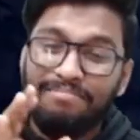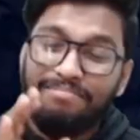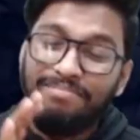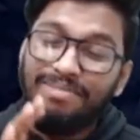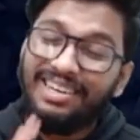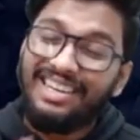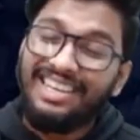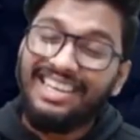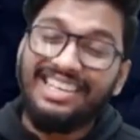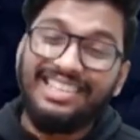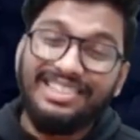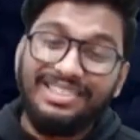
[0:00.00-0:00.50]

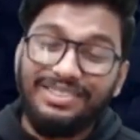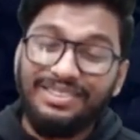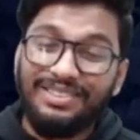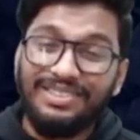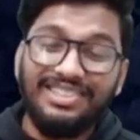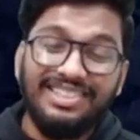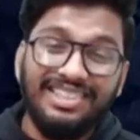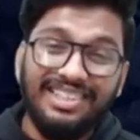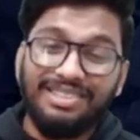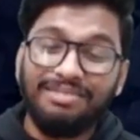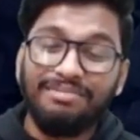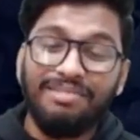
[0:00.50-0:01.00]
please
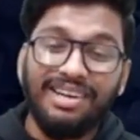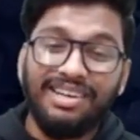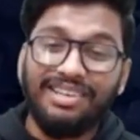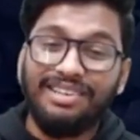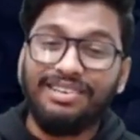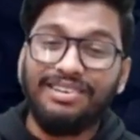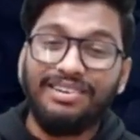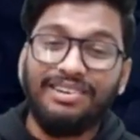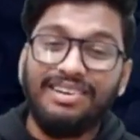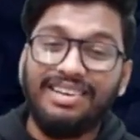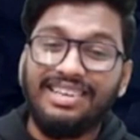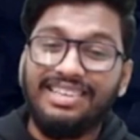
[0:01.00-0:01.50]
don't judge my
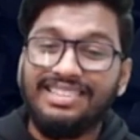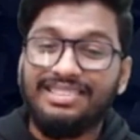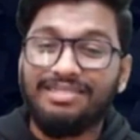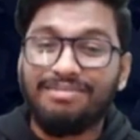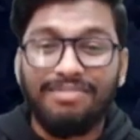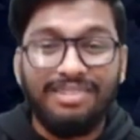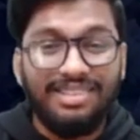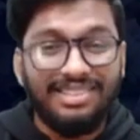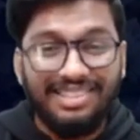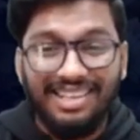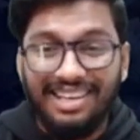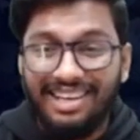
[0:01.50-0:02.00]
drawings
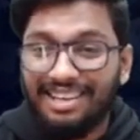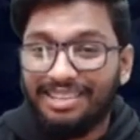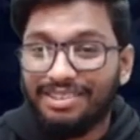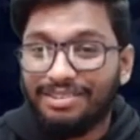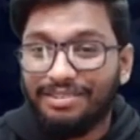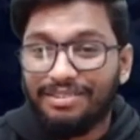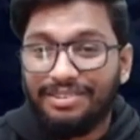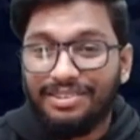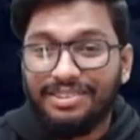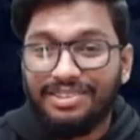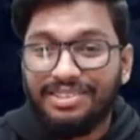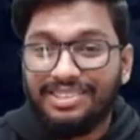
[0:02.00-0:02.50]
because like I
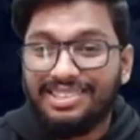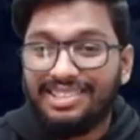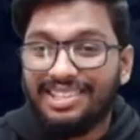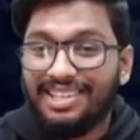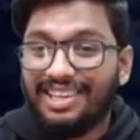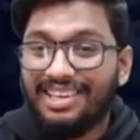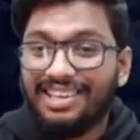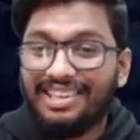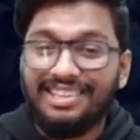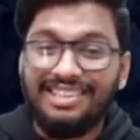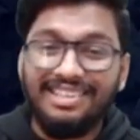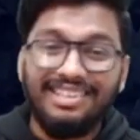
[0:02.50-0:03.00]
told you, it's
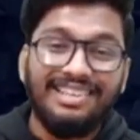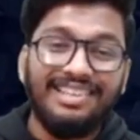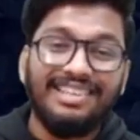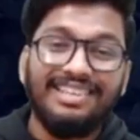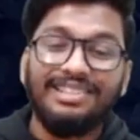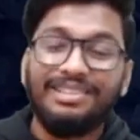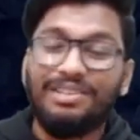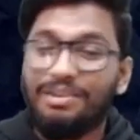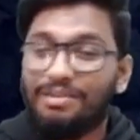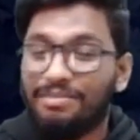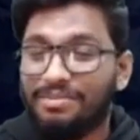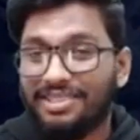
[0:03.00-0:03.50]
like
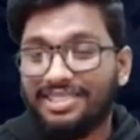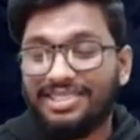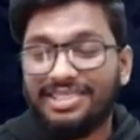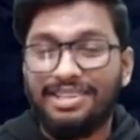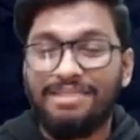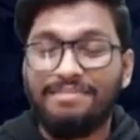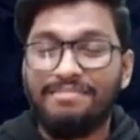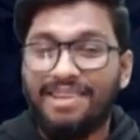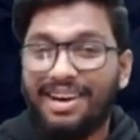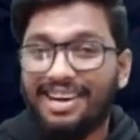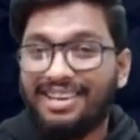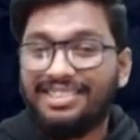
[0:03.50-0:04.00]

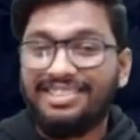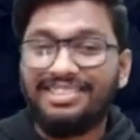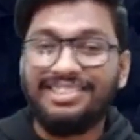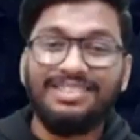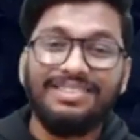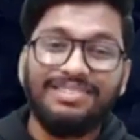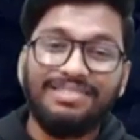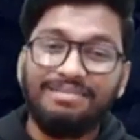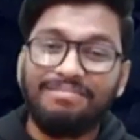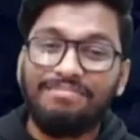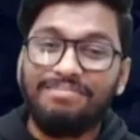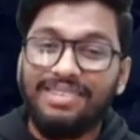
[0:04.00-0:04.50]
obviously bad,
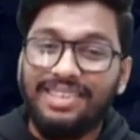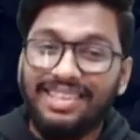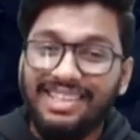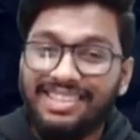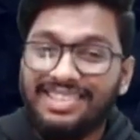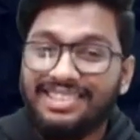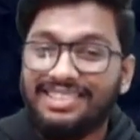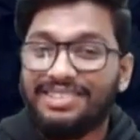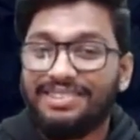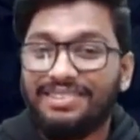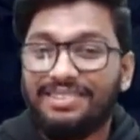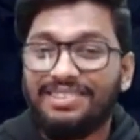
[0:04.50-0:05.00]
so
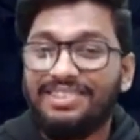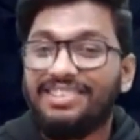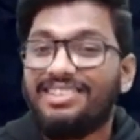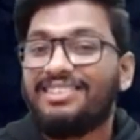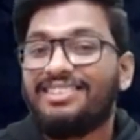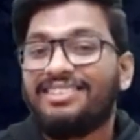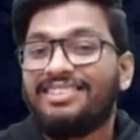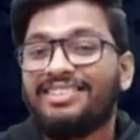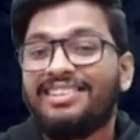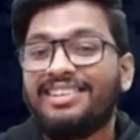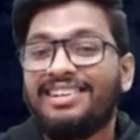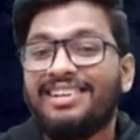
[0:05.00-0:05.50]
please
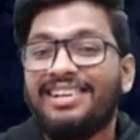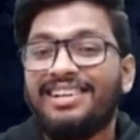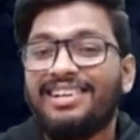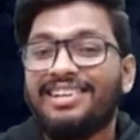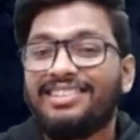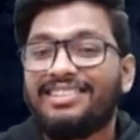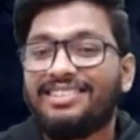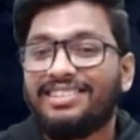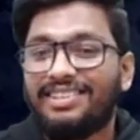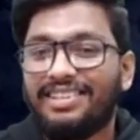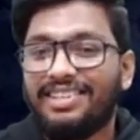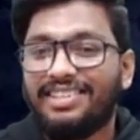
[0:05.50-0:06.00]
don't.
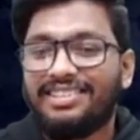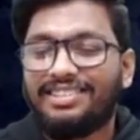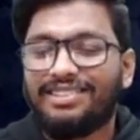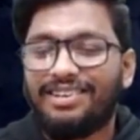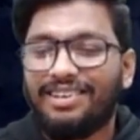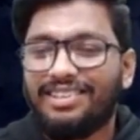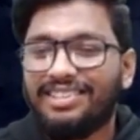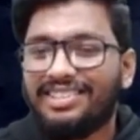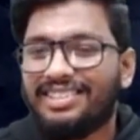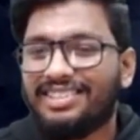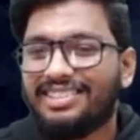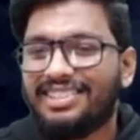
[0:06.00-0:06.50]
So let's
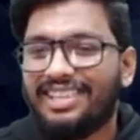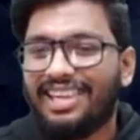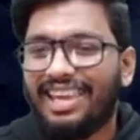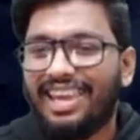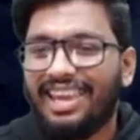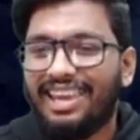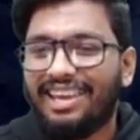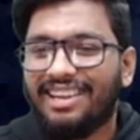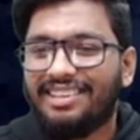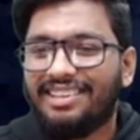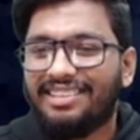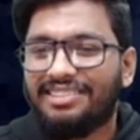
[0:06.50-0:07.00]
call this
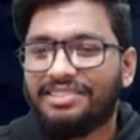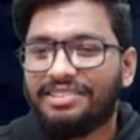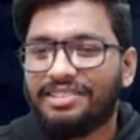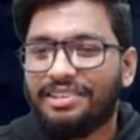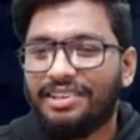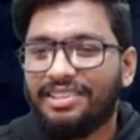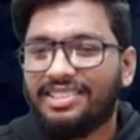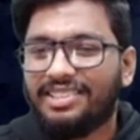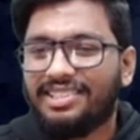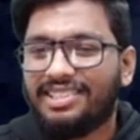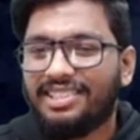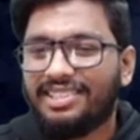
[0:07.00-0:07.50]
A, let's
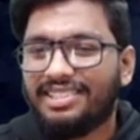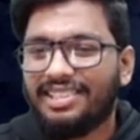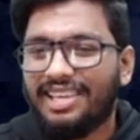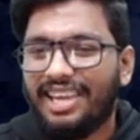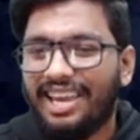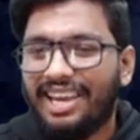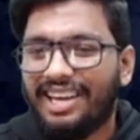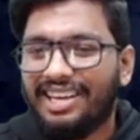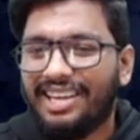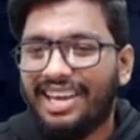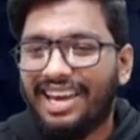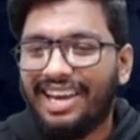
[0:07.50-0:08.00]
call this as
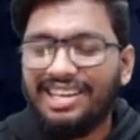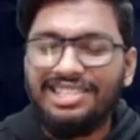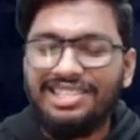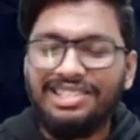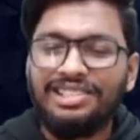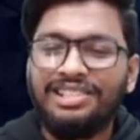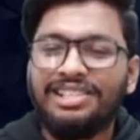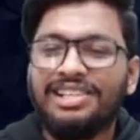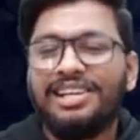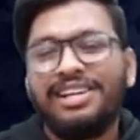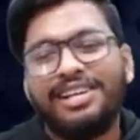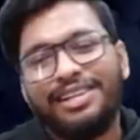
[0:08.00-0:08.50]
A
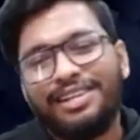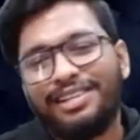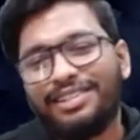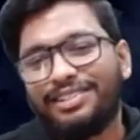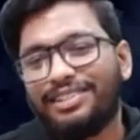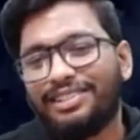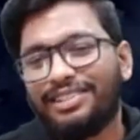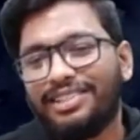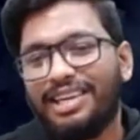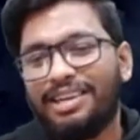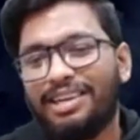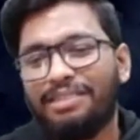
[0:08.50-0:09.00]
dash.
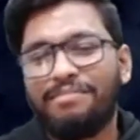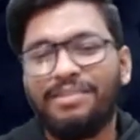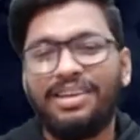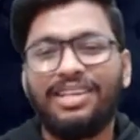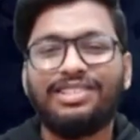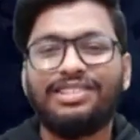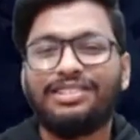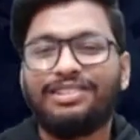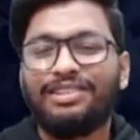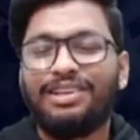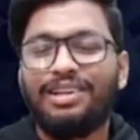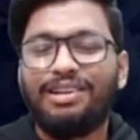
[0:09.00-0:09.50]
So the
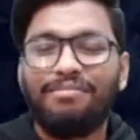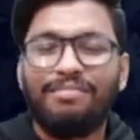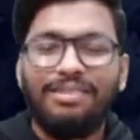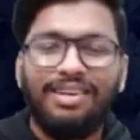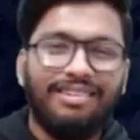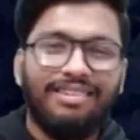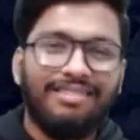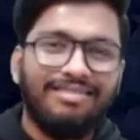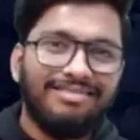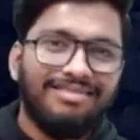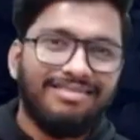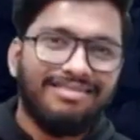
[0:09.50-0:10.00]
image is going to
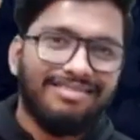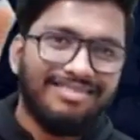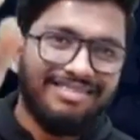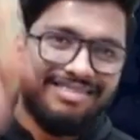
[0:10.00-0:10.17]
be